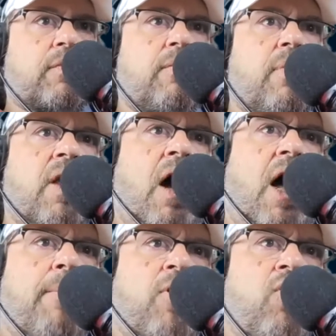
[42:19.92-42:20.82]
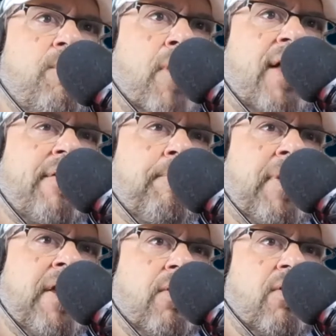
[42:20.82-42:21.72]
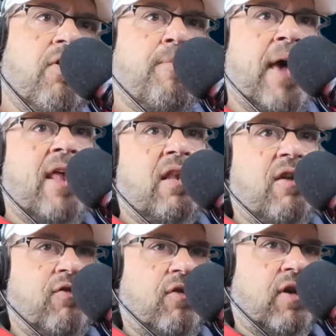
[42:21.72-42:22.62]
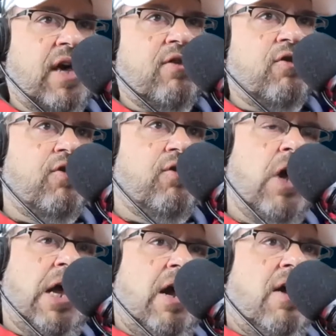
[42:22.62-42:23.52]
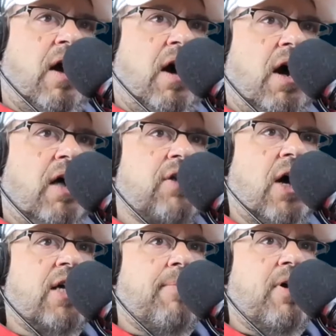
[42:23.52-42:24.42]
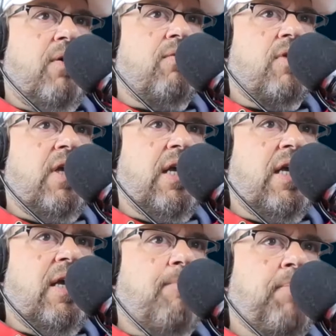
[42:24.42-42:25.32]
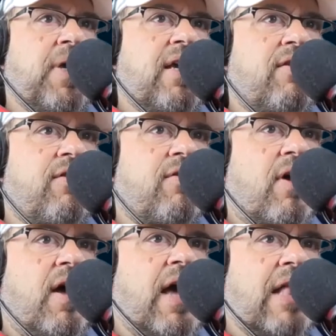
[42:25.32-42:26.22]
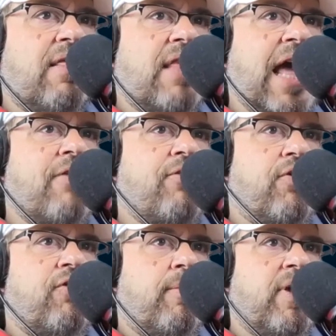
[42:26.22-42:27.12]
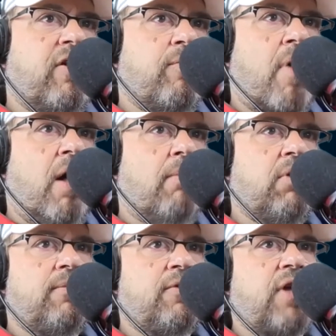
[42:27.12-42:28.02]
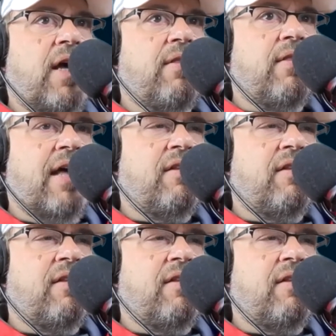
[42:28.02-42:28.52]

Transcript: who's brought speakers, panelists together to talk about the answers to the biggest problems that